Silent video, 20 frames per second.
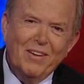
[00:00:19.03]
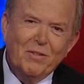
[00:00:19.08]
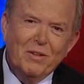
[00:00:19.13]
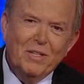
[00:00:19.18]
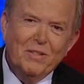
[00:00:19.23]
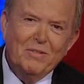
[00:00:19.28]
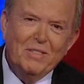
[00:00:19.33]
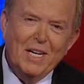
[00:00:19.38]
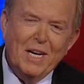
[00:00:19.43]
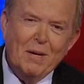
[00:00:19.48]

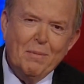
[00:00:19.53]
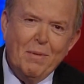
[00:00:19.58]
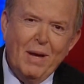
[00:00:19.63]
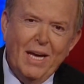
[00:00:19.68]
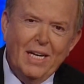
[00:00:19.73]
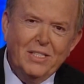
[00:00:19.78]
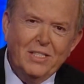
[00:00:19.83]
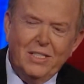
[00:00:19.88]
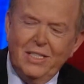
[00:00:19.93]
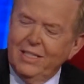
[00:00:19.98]
cover of Time
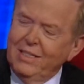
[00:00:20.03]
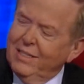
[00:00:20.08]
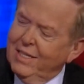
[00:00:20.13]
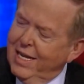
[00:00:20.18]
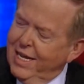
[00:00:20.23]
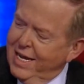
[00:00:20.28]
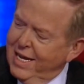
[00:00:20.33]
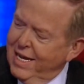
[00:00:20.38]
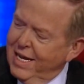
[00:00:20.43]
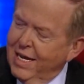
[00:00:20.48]
magazine,
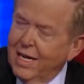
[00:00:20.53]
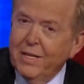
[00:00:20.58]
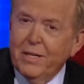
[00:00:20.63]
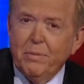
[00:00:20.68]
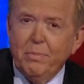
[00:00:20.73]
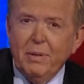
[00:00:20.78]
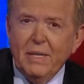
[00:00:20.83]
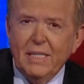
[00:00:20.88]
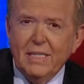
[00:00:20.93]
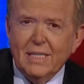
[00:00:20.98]

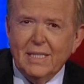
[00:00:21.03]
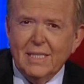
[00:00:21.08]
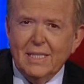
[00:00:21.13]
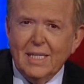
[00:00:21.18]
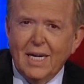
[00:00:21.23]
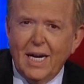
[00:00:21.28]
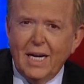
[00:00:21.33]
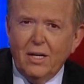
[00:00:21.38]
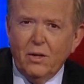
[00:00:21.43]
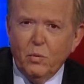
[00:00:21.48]
the piece
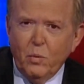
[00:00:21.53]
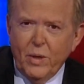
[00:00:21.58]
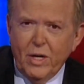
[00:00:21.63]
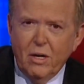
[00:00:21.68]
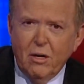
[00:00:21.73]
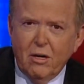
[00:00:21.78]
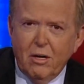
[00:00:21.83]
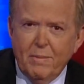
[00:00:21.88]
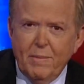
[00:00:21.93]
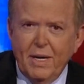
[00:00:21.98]
entitled
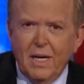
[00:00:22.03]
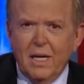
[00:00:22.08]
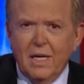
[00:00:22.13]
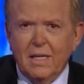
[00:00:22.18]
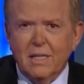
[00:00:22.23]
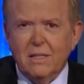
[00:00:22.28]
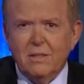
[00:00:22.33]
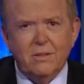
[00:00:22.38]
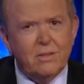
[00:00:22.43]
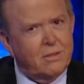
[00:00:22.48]
"We Are
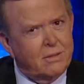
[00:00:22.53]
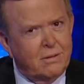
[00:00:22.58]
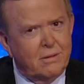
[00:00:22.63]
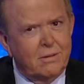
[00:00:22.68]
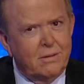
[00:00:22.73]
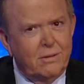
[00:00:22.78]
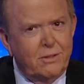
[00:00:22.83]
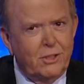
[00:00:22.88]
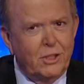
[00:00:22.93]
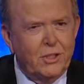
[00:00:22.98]
Americans,
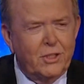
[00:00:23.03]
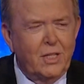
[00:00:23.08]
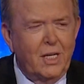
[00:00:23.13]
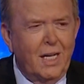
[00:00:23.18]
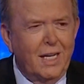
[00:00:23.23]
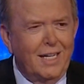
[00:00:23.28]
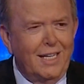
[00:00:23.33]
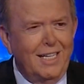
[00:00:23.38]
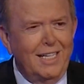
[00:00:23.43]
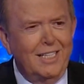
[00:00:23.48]
Just
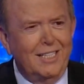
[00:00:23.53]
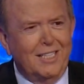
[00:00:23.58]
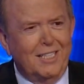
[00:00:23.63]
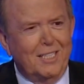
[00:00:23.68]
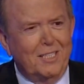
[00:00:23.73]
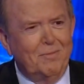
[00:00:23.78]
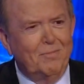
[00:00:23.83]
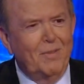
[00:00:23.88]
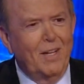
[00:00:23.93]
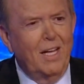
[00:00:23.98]
Not
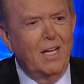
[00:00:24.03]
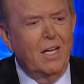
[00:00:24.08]
Legally."